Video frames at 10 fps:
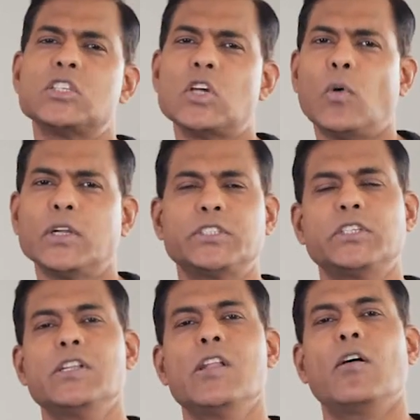So I want you
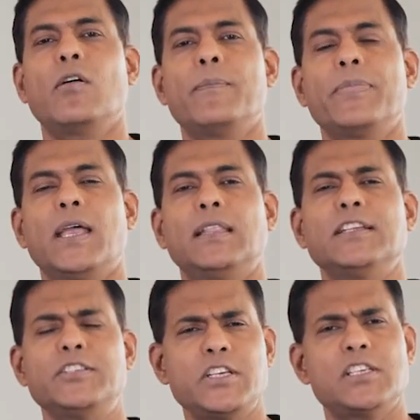to know
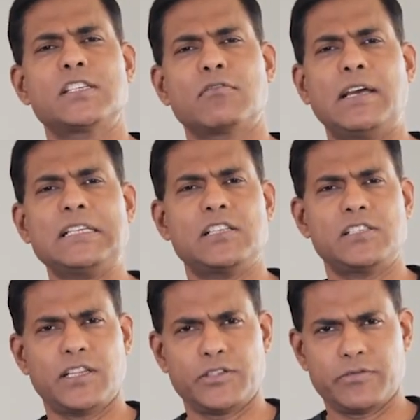that Jesus Christ has
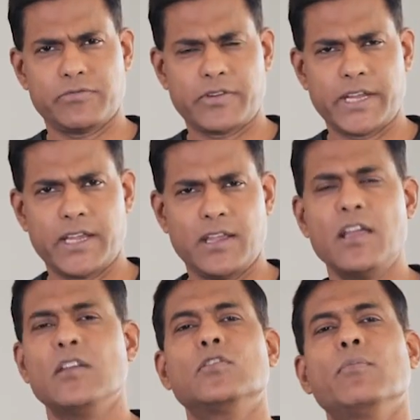set you free
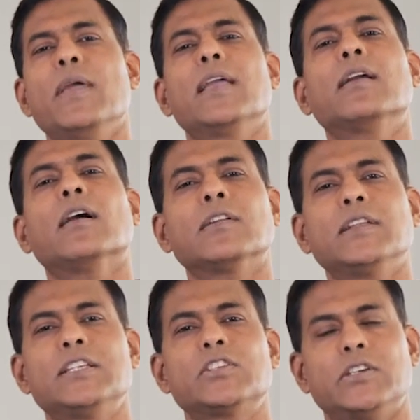to make
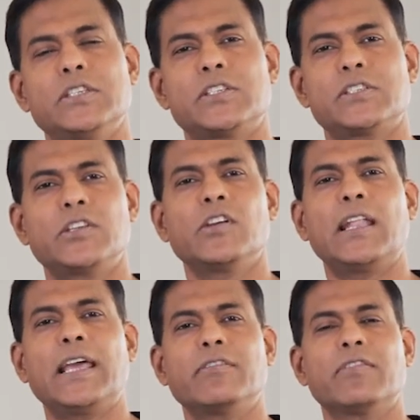godly choices in your
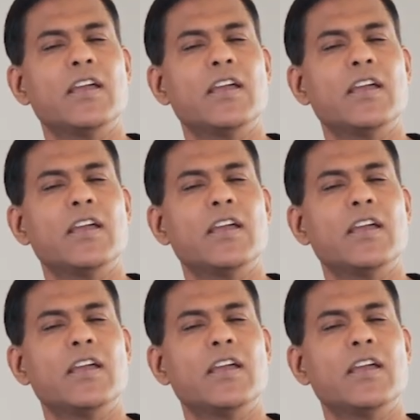life.